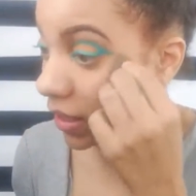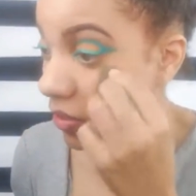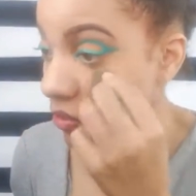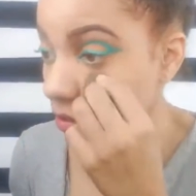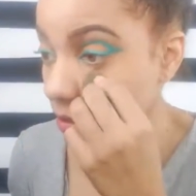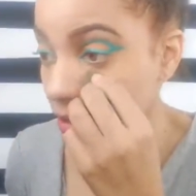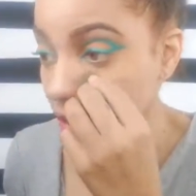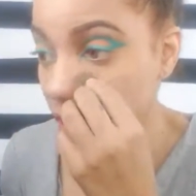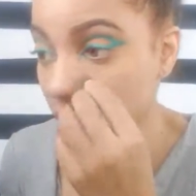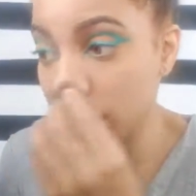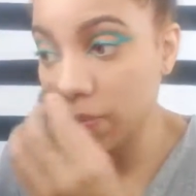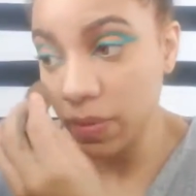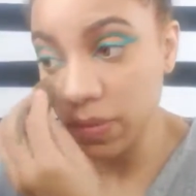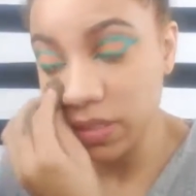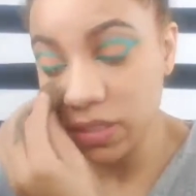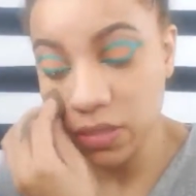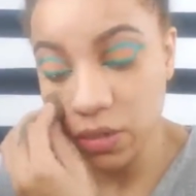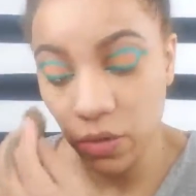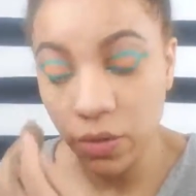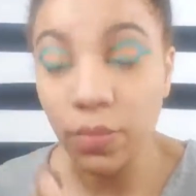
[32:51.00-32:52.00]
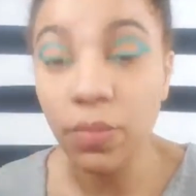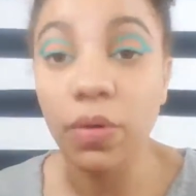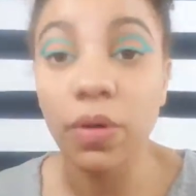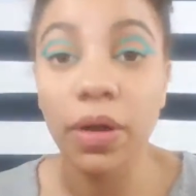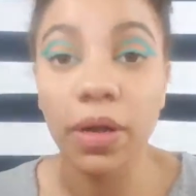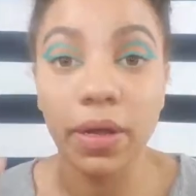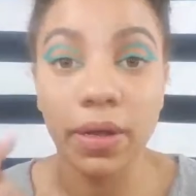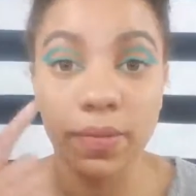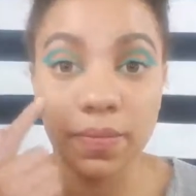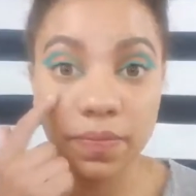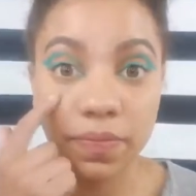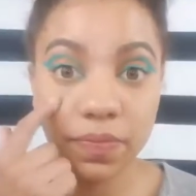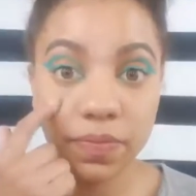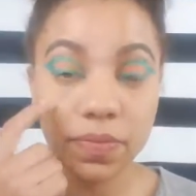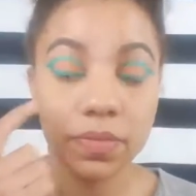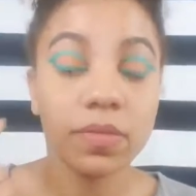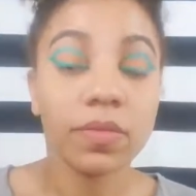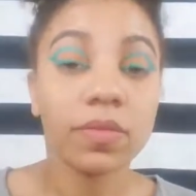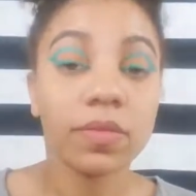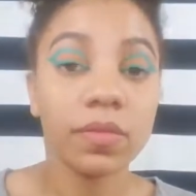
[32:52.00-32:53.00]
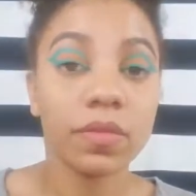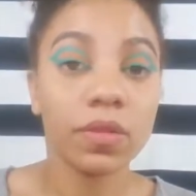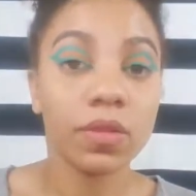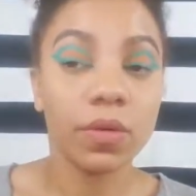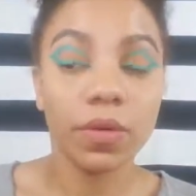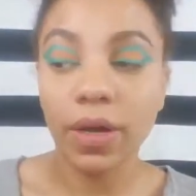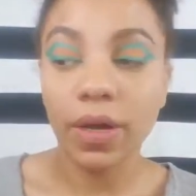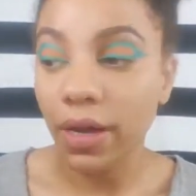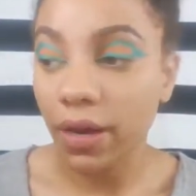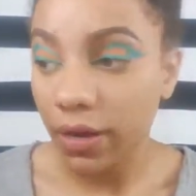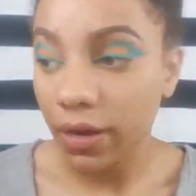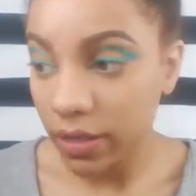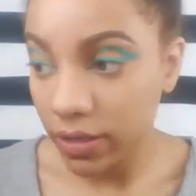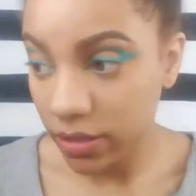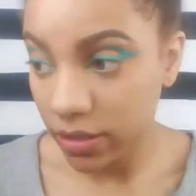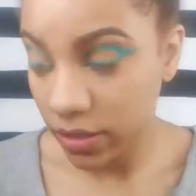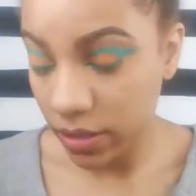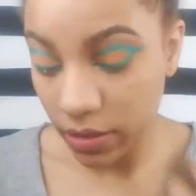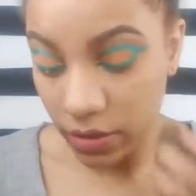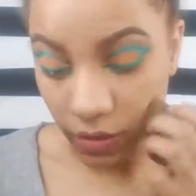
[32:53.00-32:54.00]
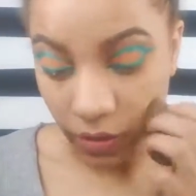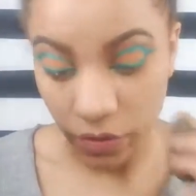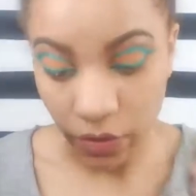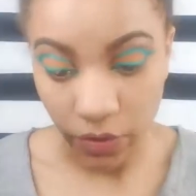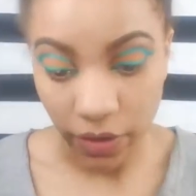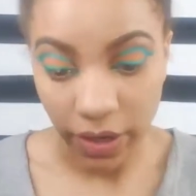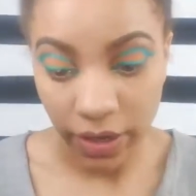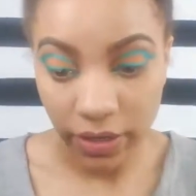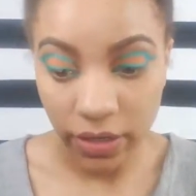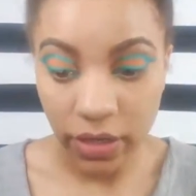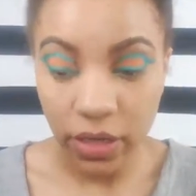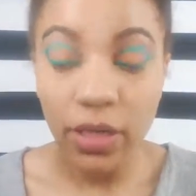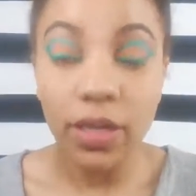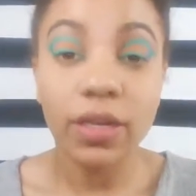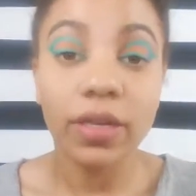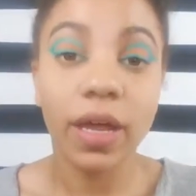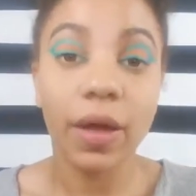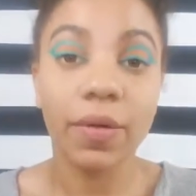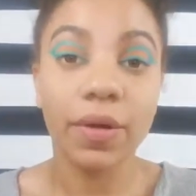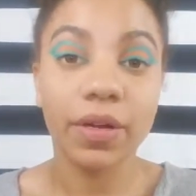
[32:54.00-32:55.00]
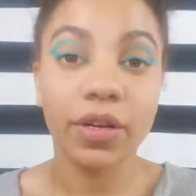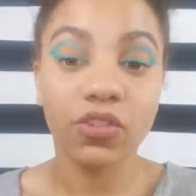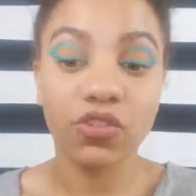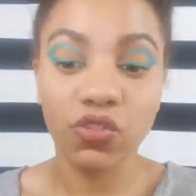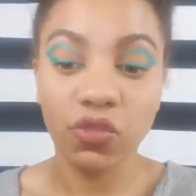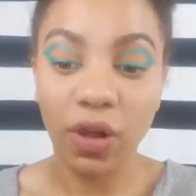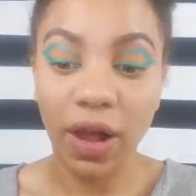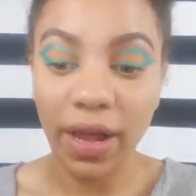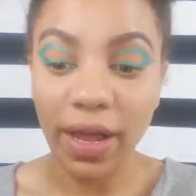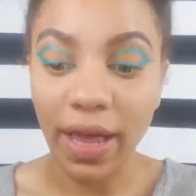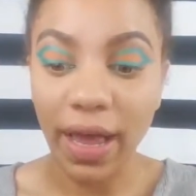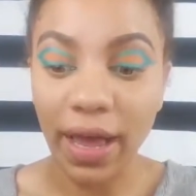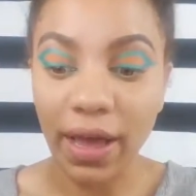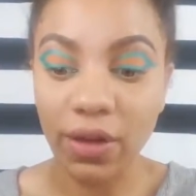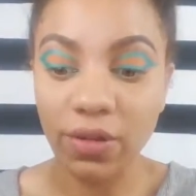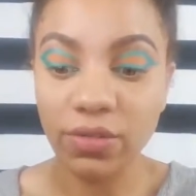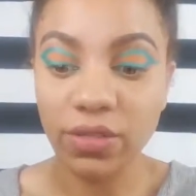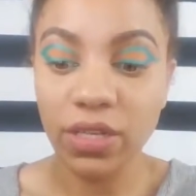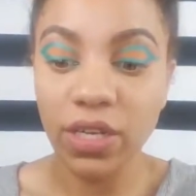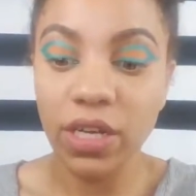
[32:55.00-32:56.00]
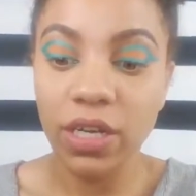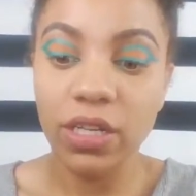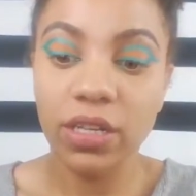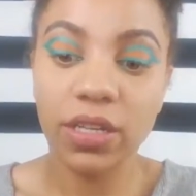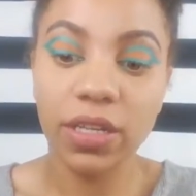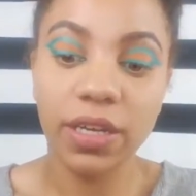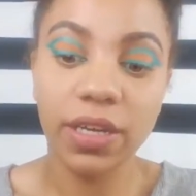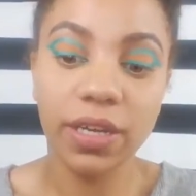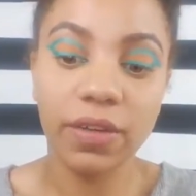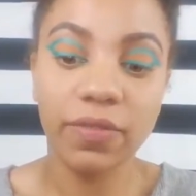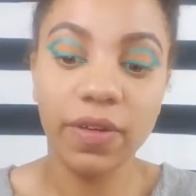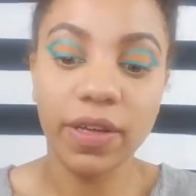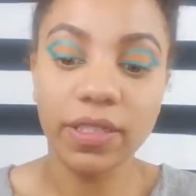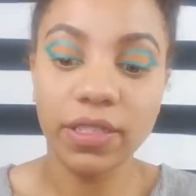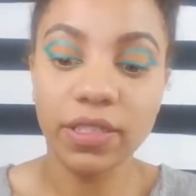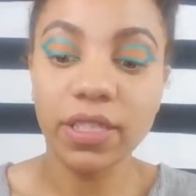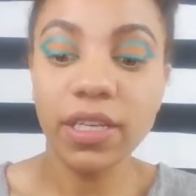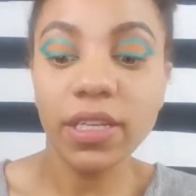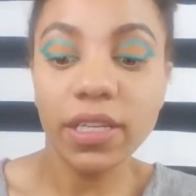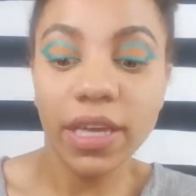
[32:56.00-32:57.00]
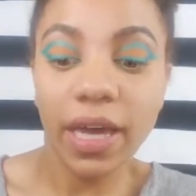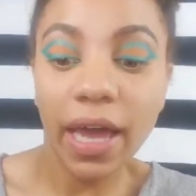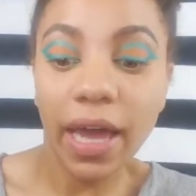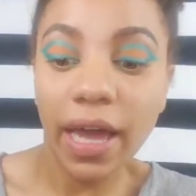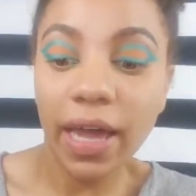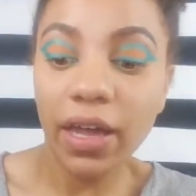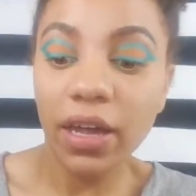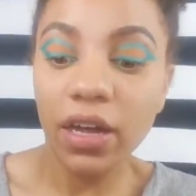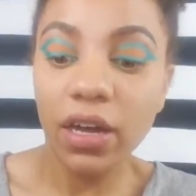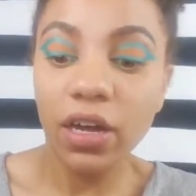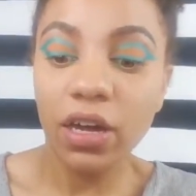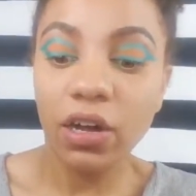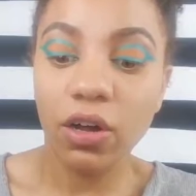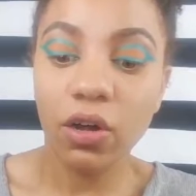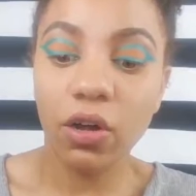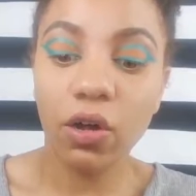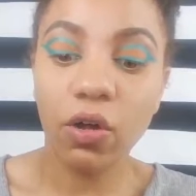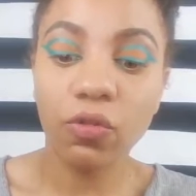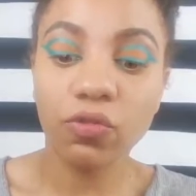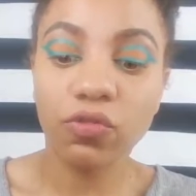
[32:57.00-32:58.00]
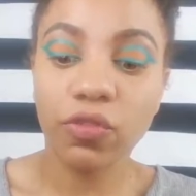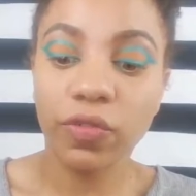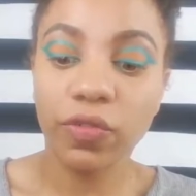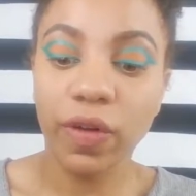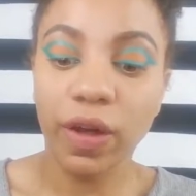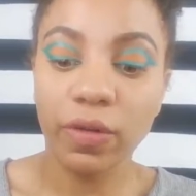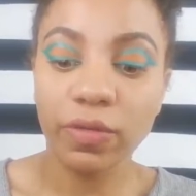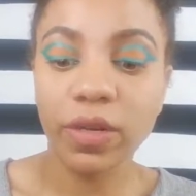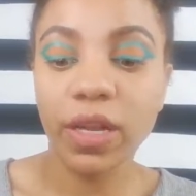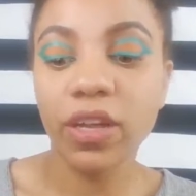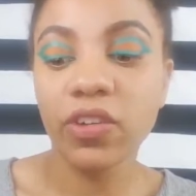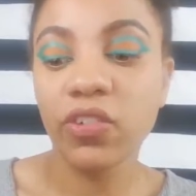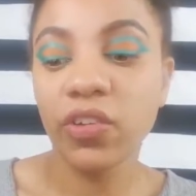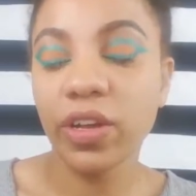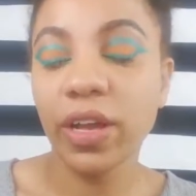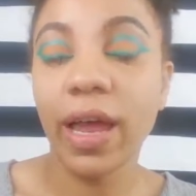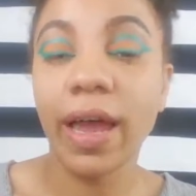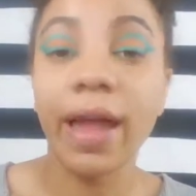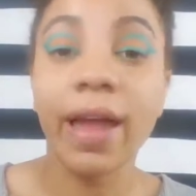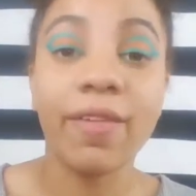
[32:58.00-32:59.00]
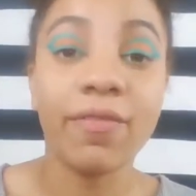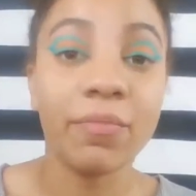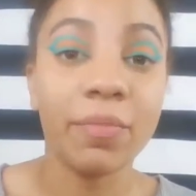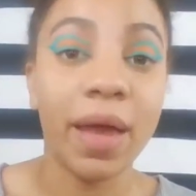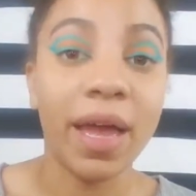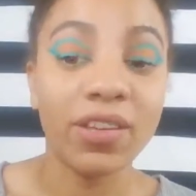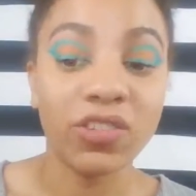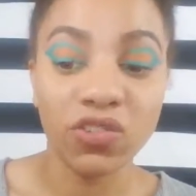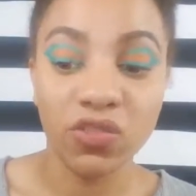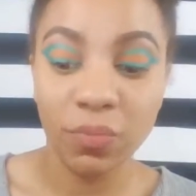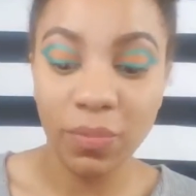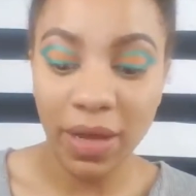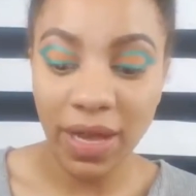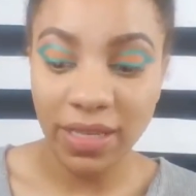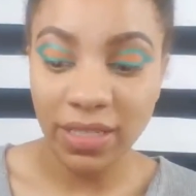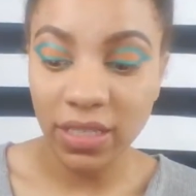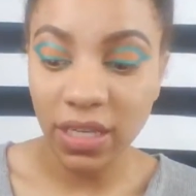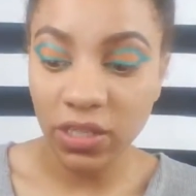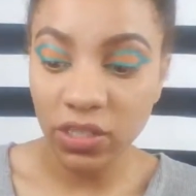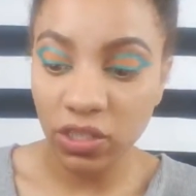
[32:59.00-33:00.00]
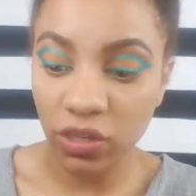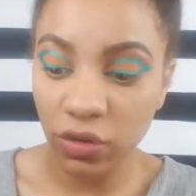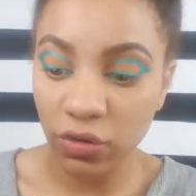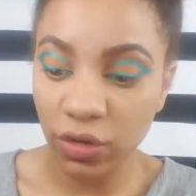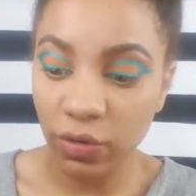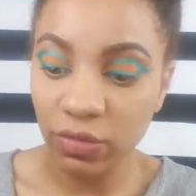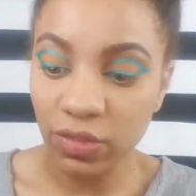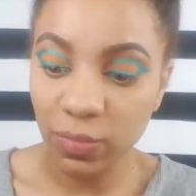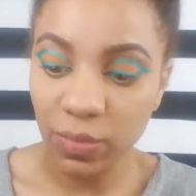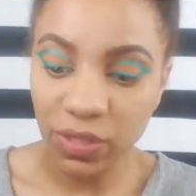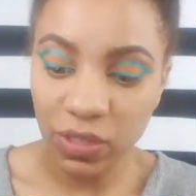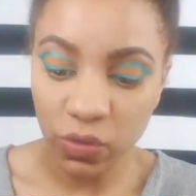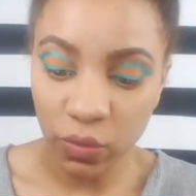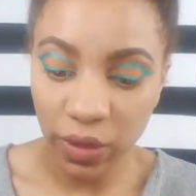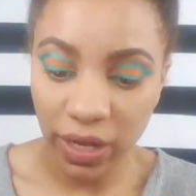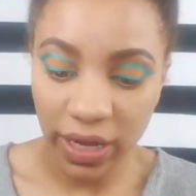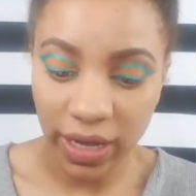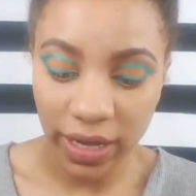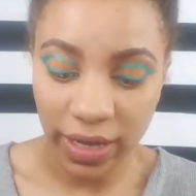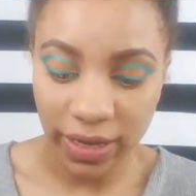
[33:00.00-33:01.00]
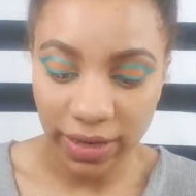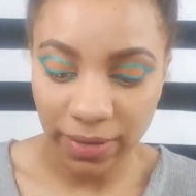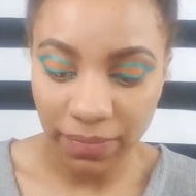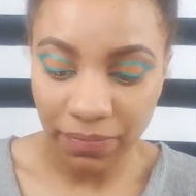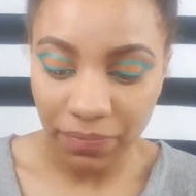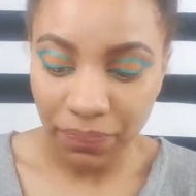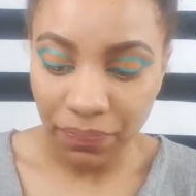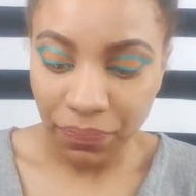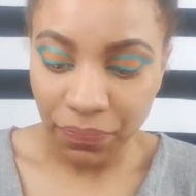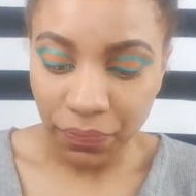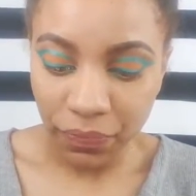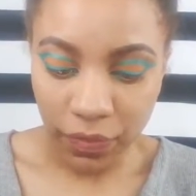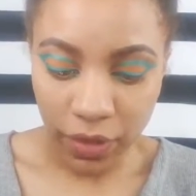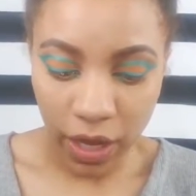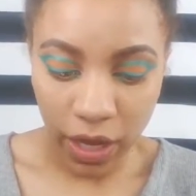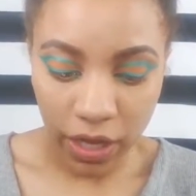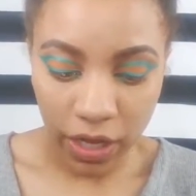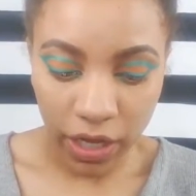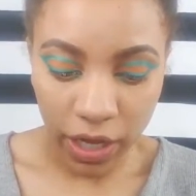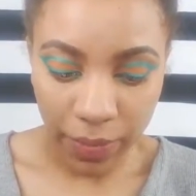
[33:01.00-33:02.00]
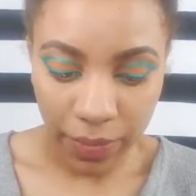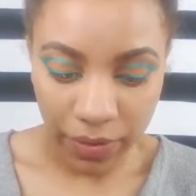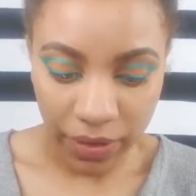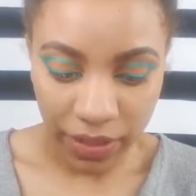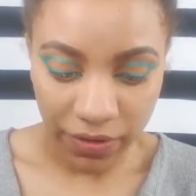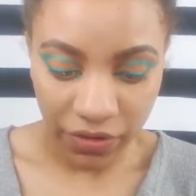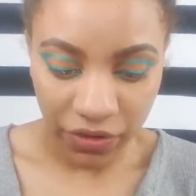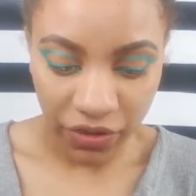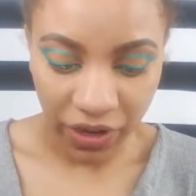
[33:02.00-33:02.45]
get your sleep. It's so important. So we've got our concealer on. Now we're going to try out the Face Atelier Ultra Foundation. I have matched my skin tone. It was between a couple of